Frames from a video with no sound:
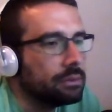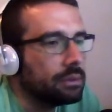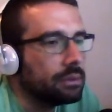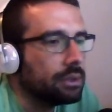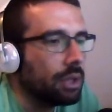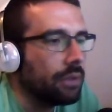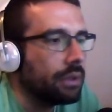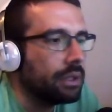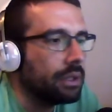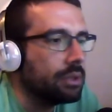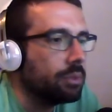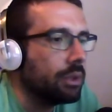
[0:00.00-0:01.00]
so I think
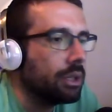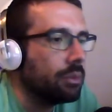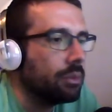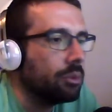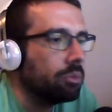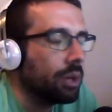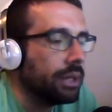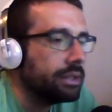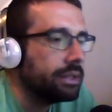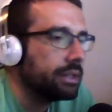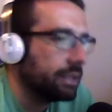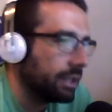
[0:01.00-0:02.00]
he's playable.
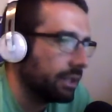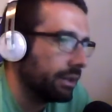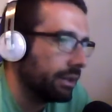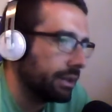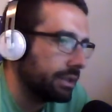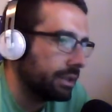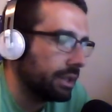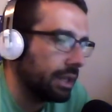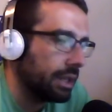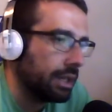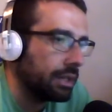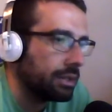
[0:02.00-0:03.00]
Bryson's the interesting
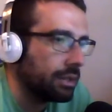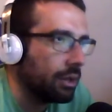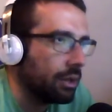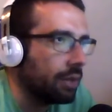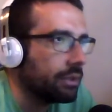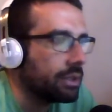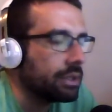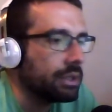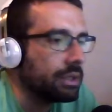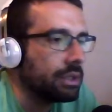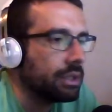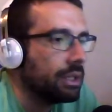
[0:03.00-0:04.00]
guy. So
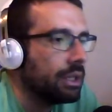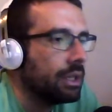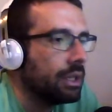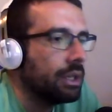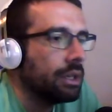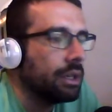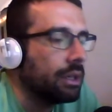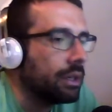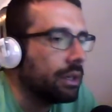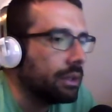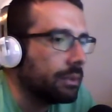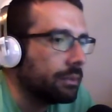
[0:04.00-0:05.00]
obviously,
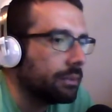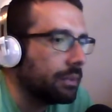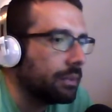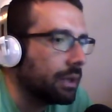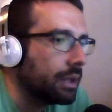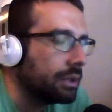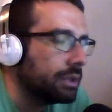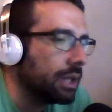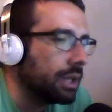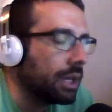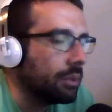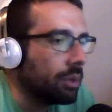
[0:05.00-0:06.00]
a
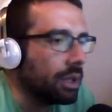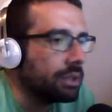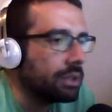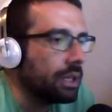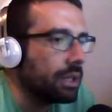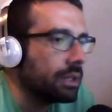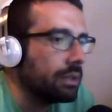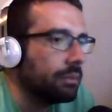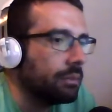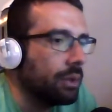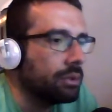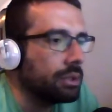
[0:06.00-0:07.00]
giant price hike, the
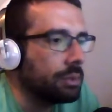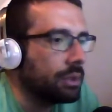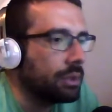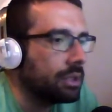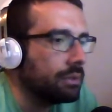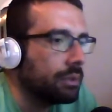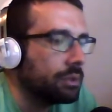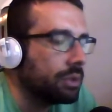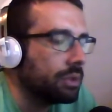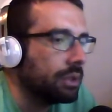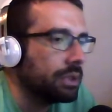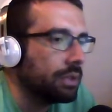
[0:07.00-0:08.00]
most expensive I'm
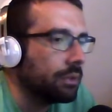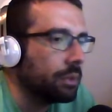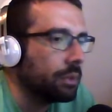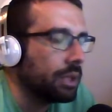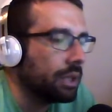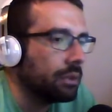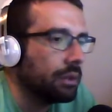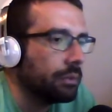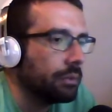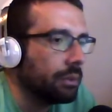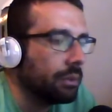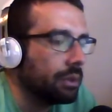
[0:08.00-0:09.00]
sure he's ever been. I don't
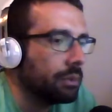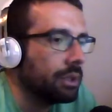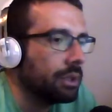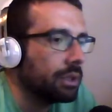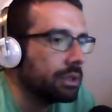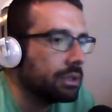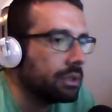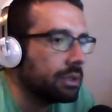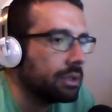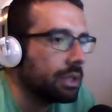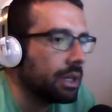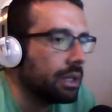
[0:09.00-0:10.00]
remember him being
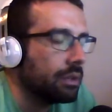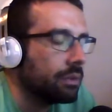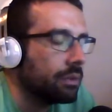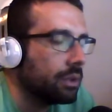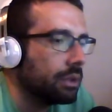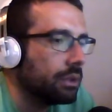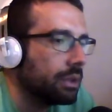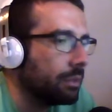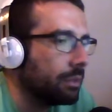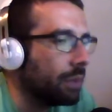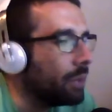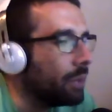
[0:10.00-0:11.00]
this high. Well, it
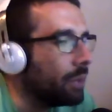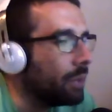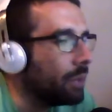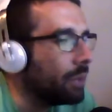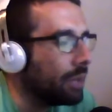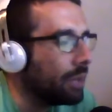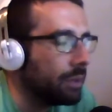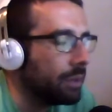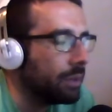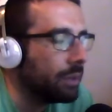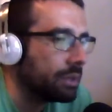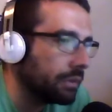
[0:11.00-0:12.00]
maybe in some
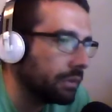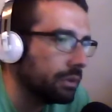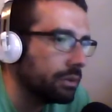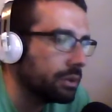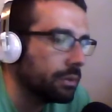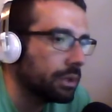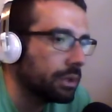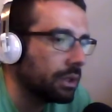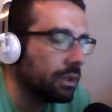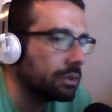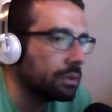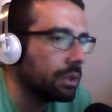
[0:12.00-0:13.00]
smaller field or
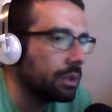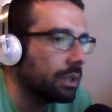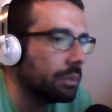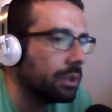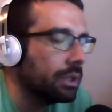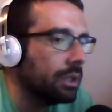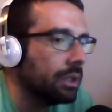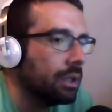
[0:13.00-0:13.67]
something along the way, but